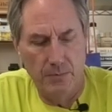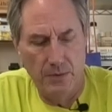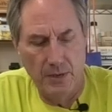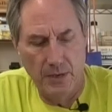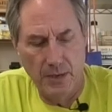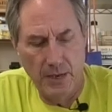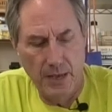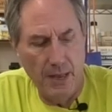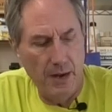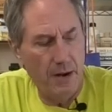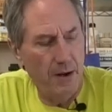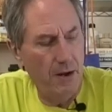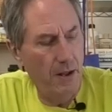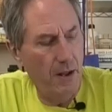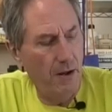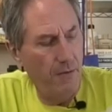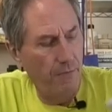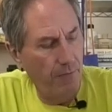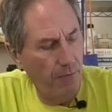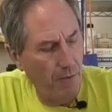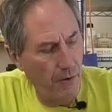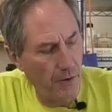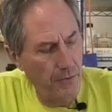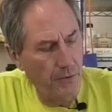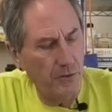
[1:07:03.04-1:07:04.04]
to get
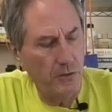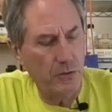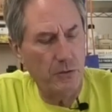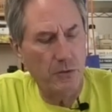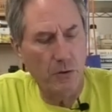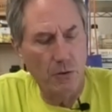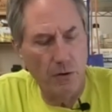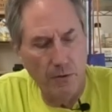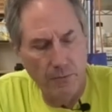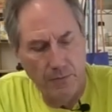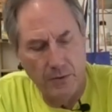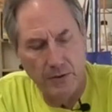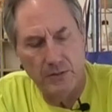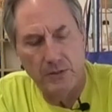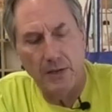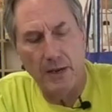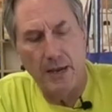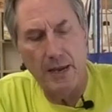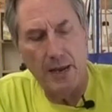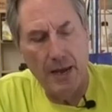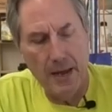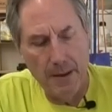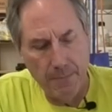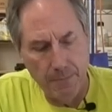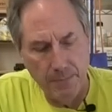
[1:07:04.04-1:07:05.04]
enough on the surface, I
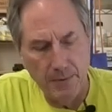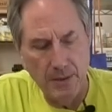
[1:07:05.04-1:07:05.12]
ha-